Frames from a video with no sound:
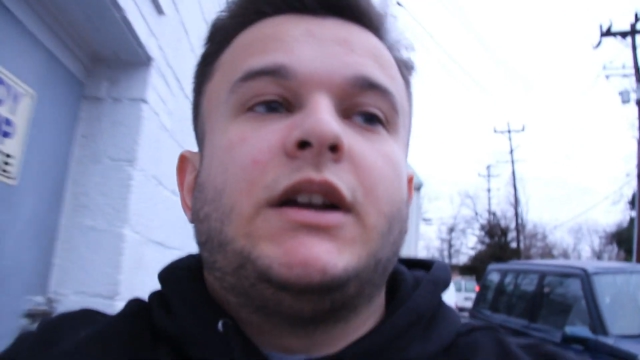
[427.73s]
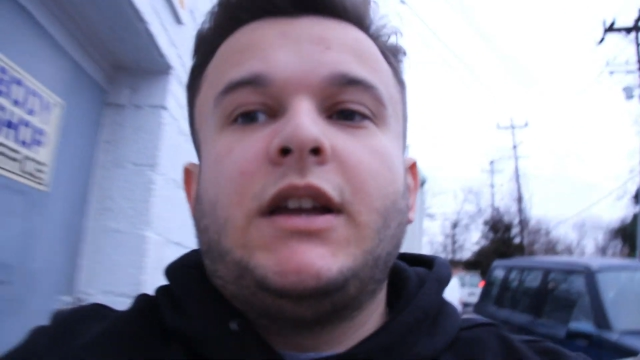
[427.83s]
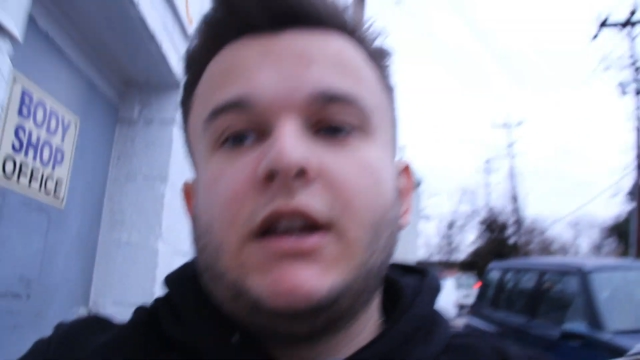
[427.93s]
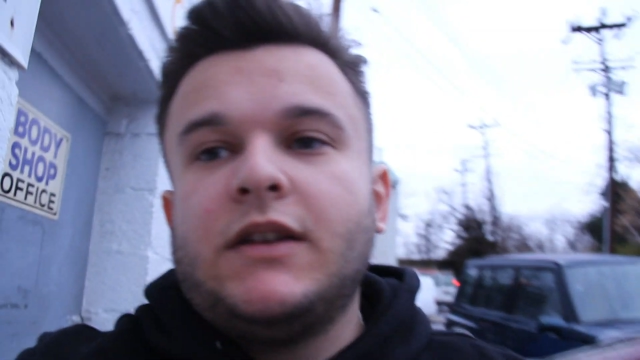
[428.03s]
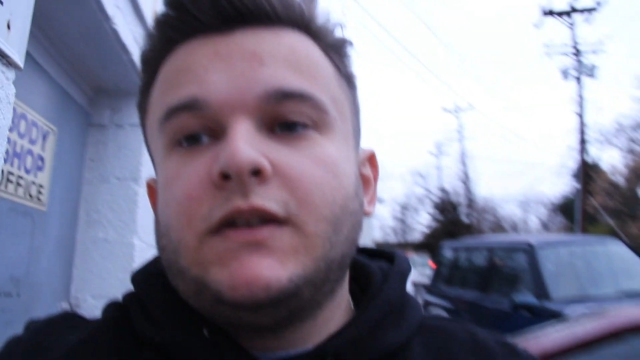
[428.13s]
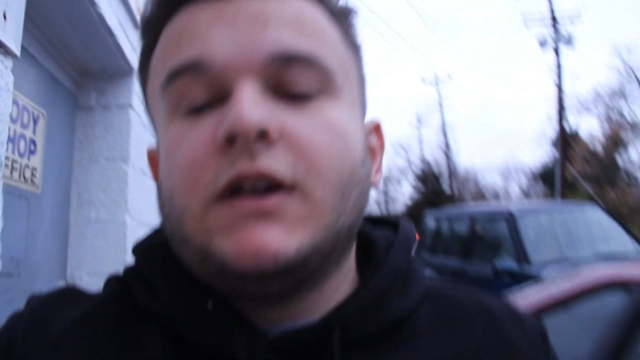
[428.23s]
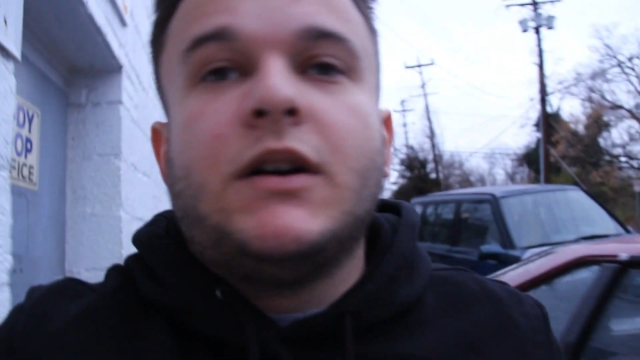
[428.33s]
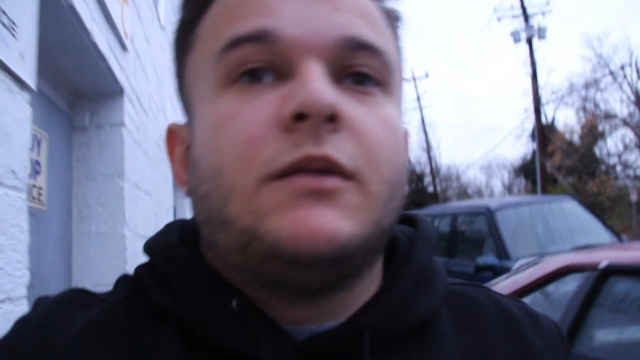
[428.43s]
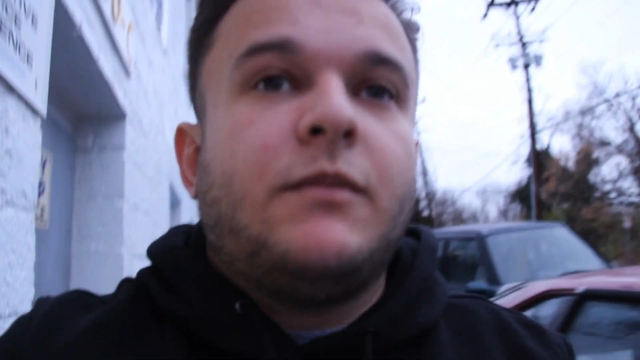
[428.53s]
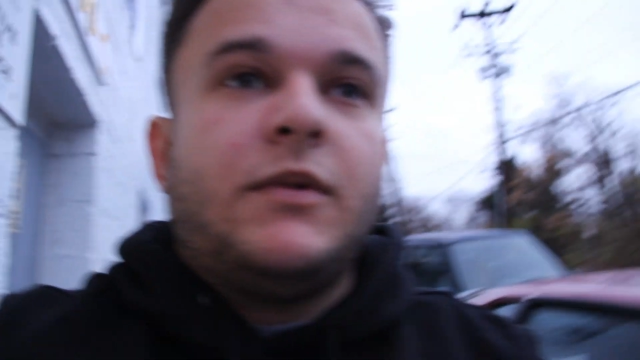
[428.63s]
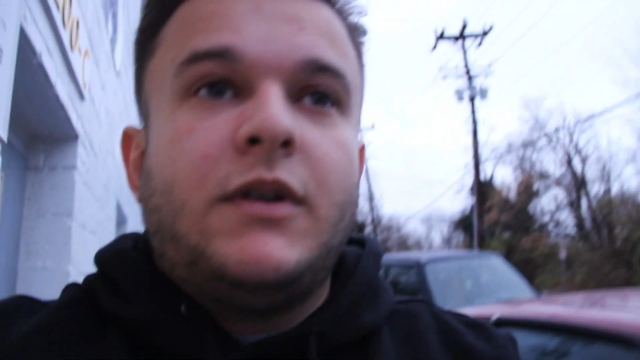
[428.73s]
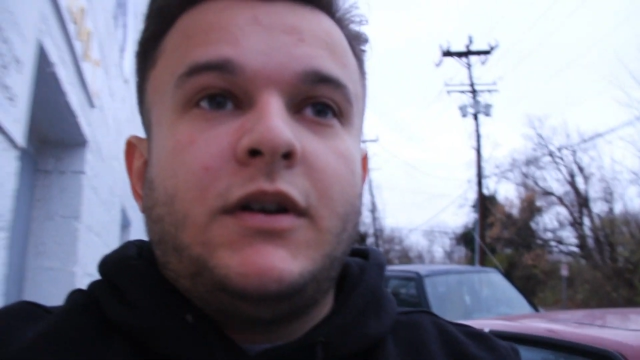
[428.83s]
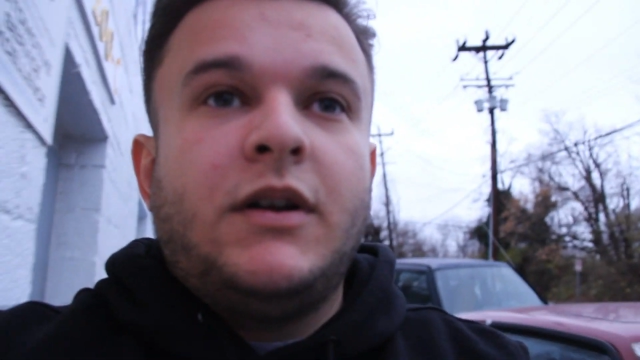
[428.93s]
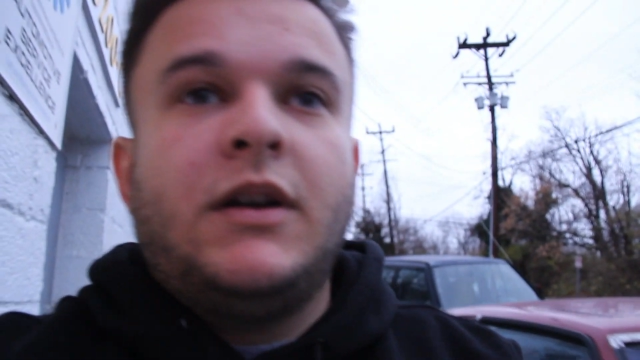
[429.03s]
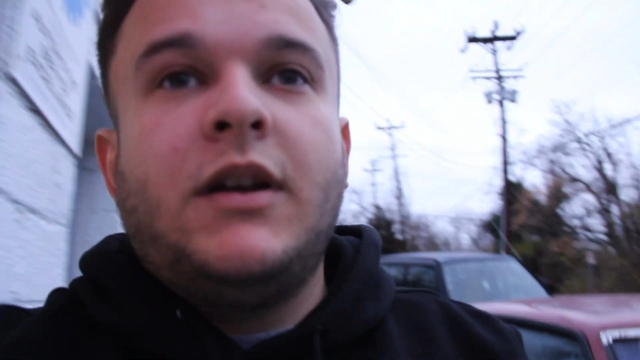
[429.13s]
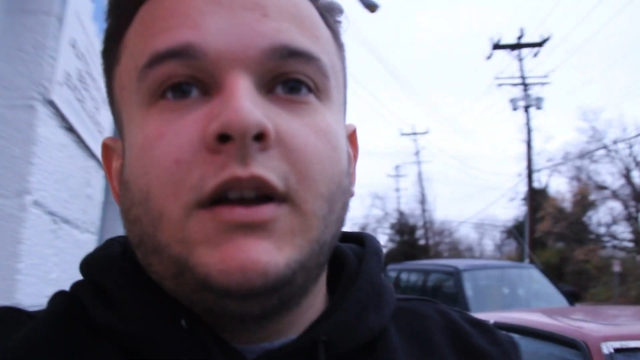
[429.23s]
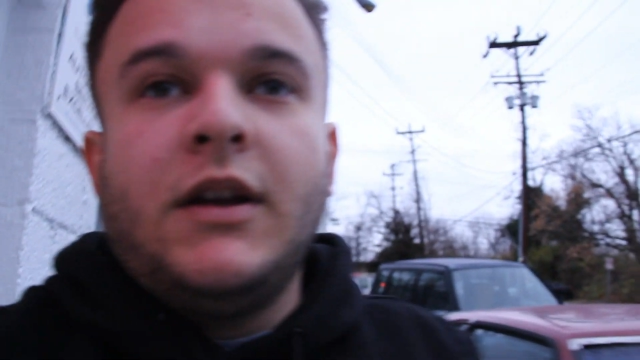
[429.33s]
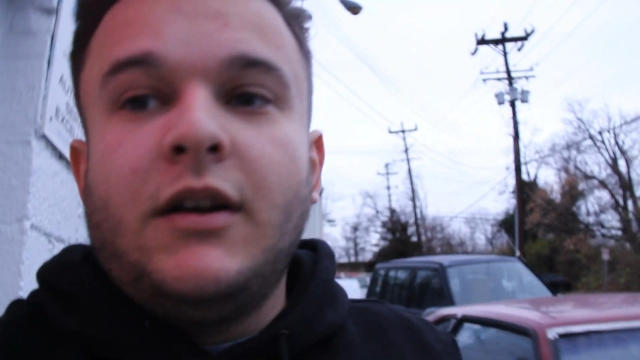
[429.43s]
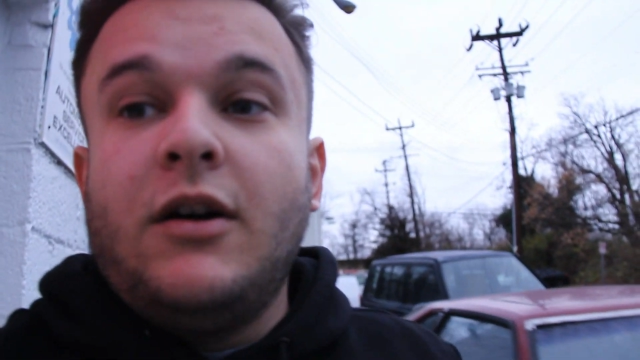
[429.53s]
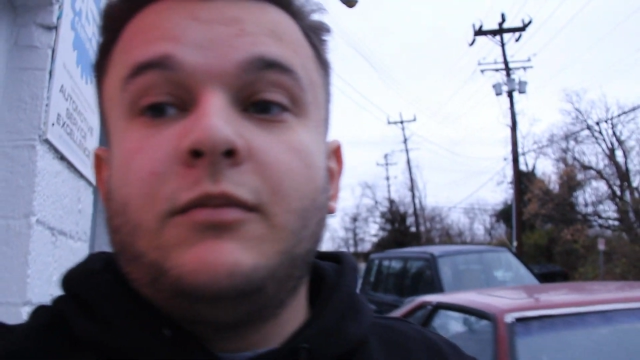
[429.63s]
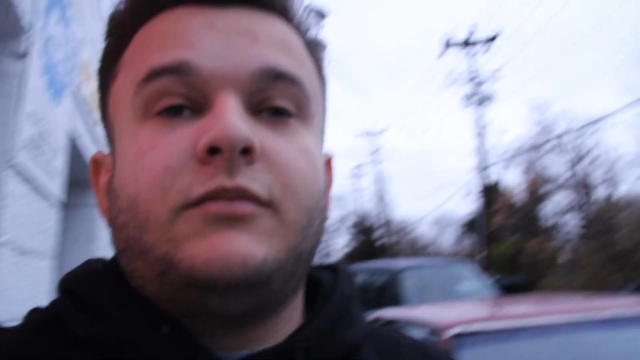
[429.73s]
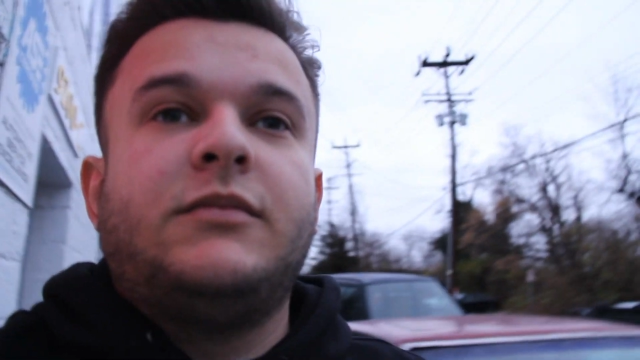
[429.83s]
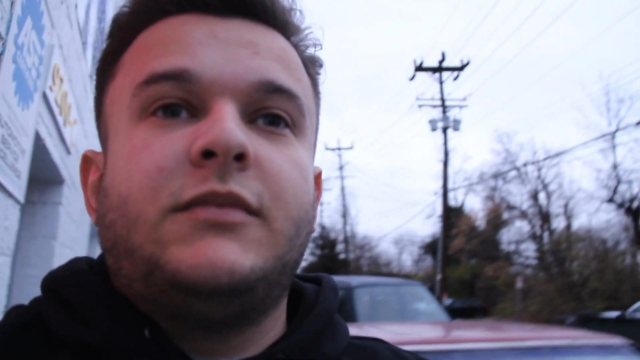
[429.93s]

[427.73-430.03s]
and oh,